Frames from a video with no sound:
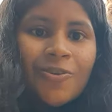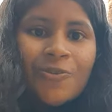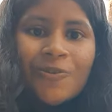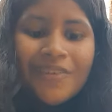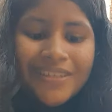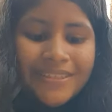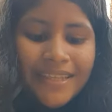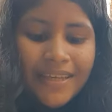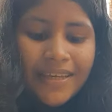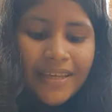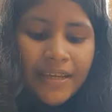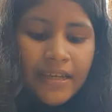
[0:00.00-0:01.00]
who is
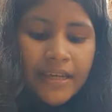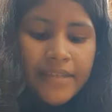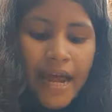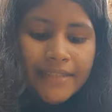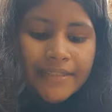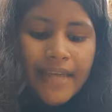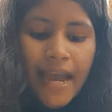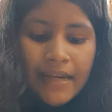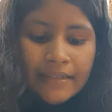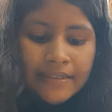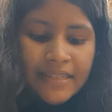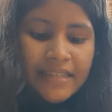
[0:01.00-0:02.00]
the Dutch
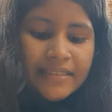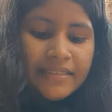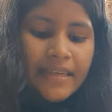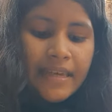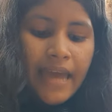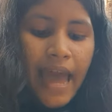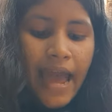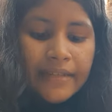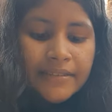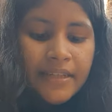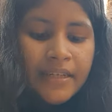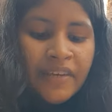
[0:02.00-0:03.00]
scientist?
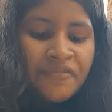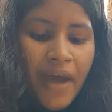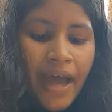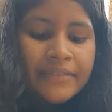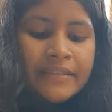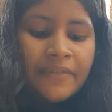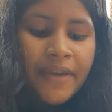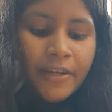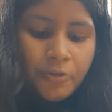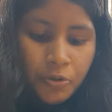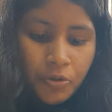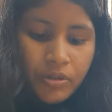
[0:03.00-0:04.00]
Anthony van
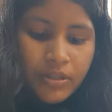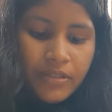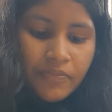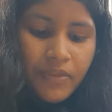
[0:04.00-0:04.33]
Leeuwenhoek.